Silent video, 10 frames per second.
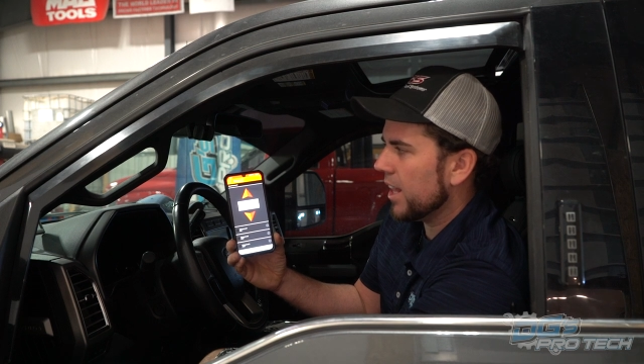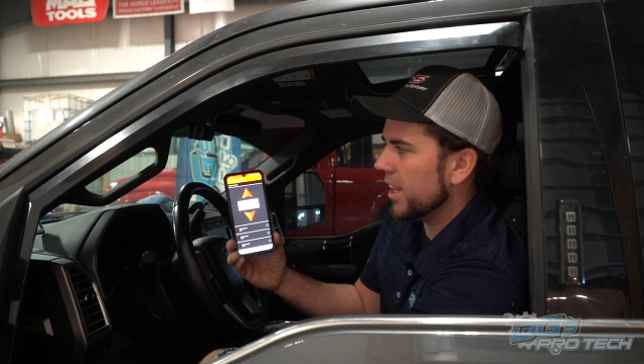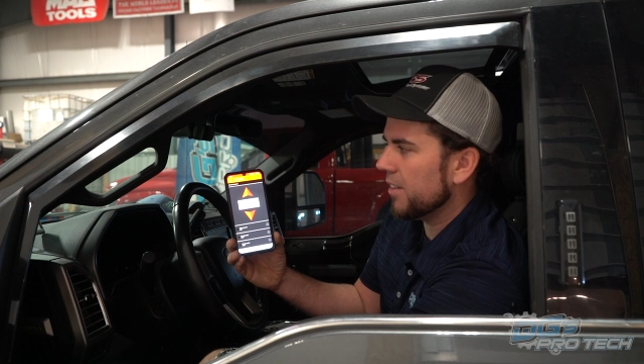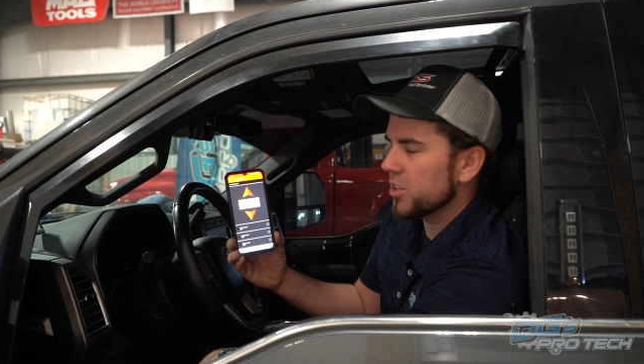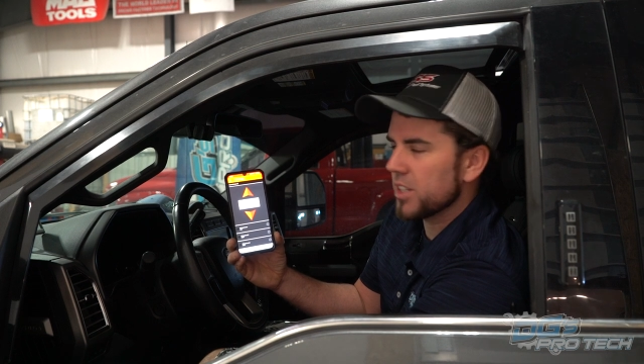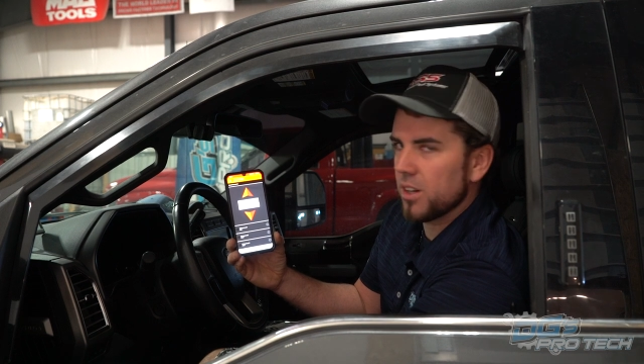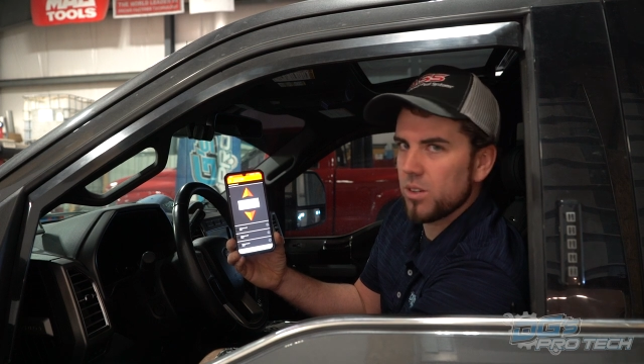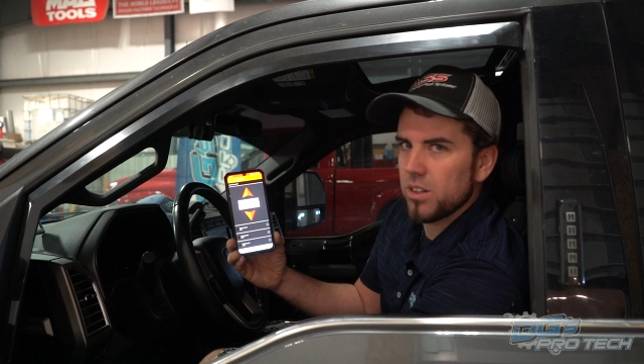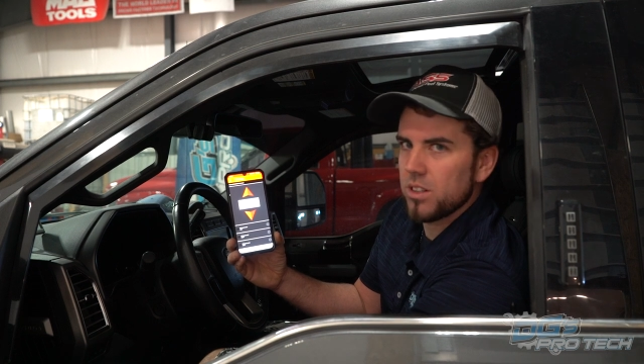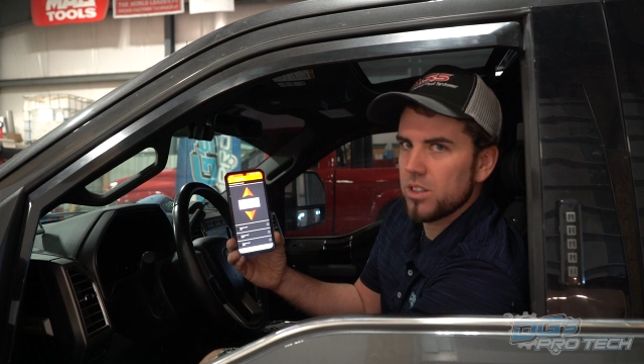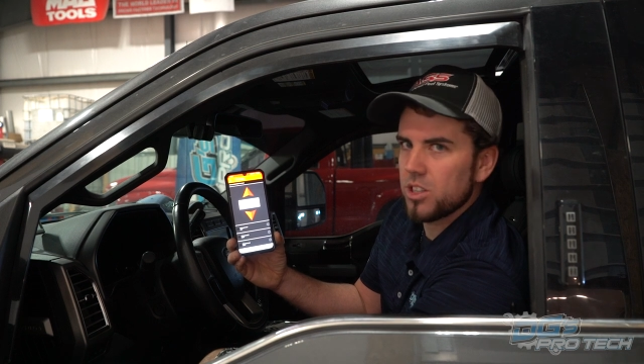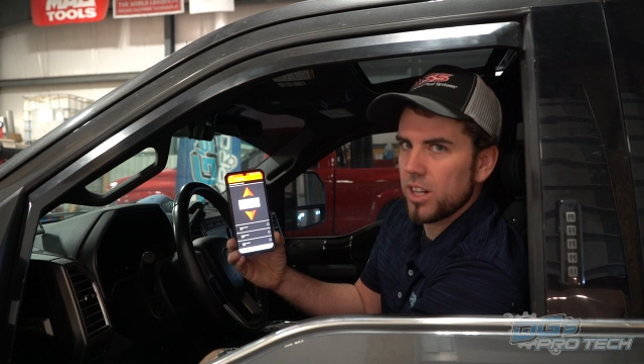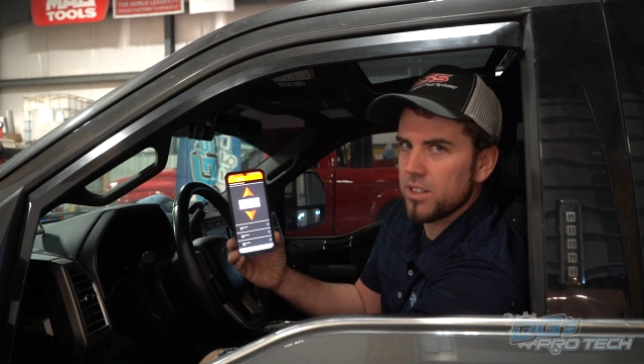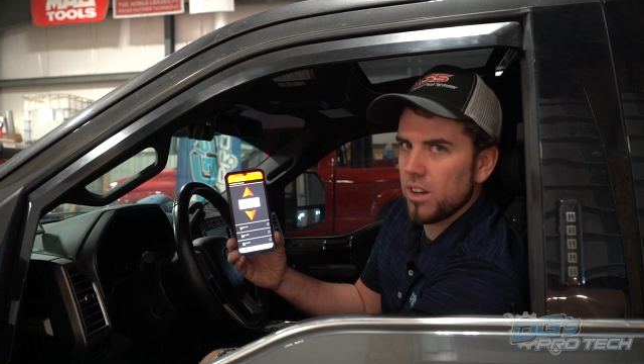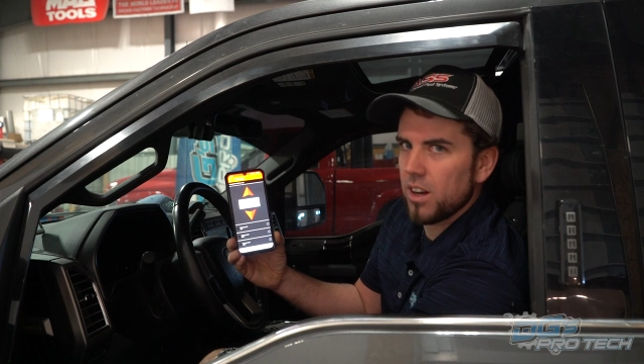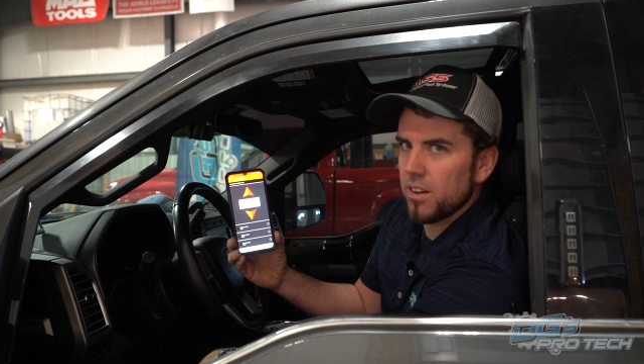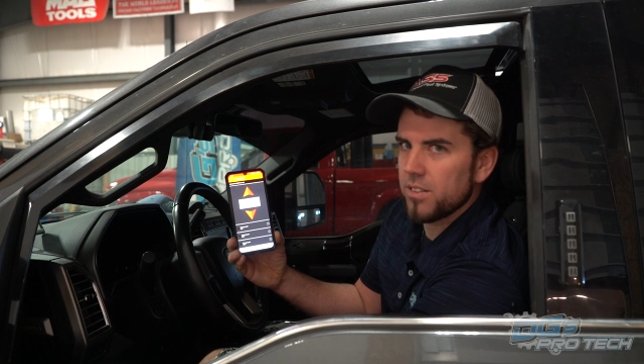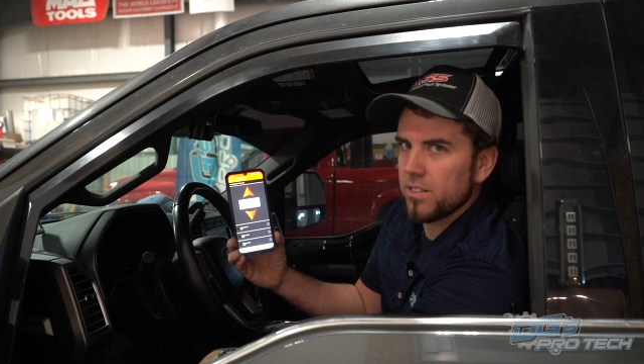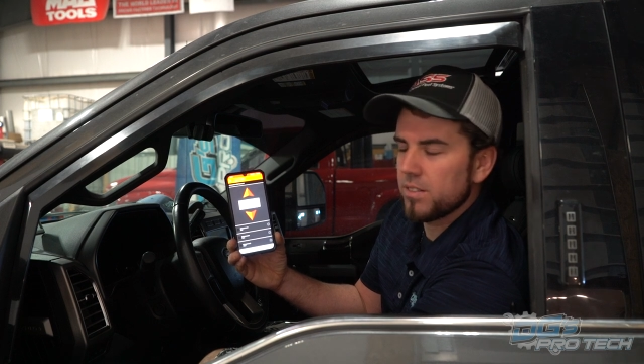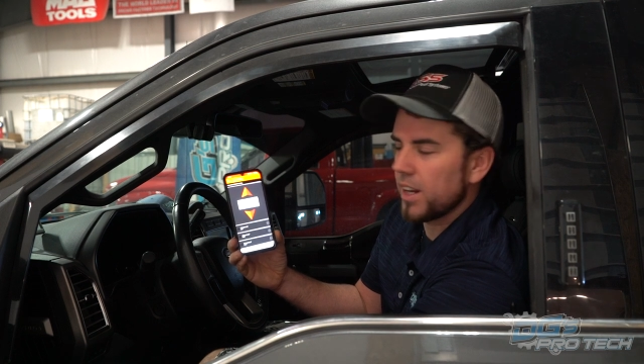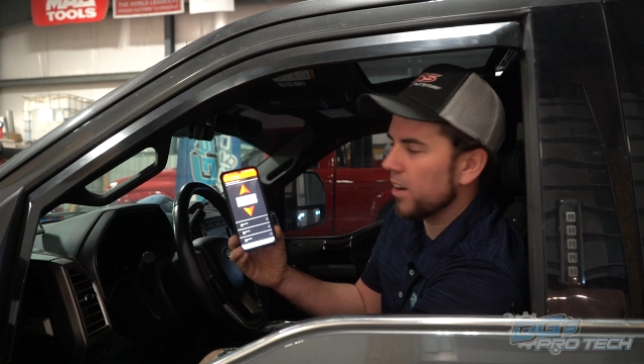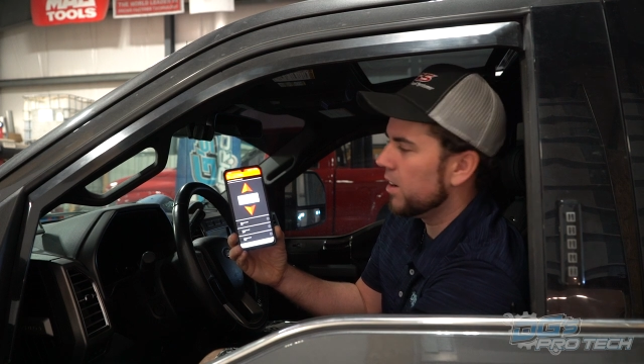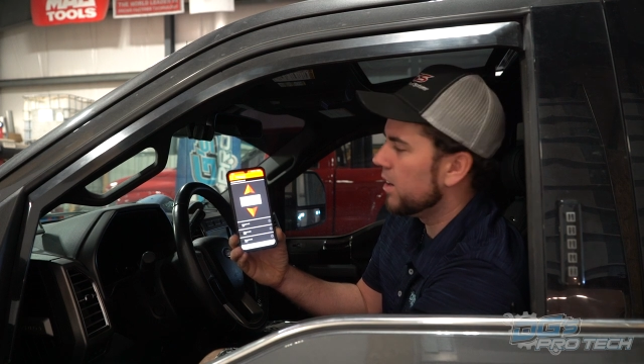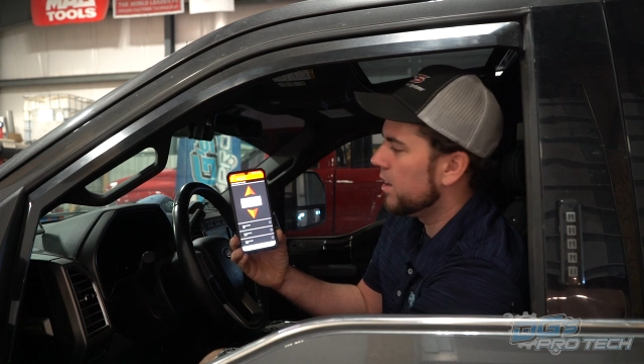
Levels out, shuts off. Now,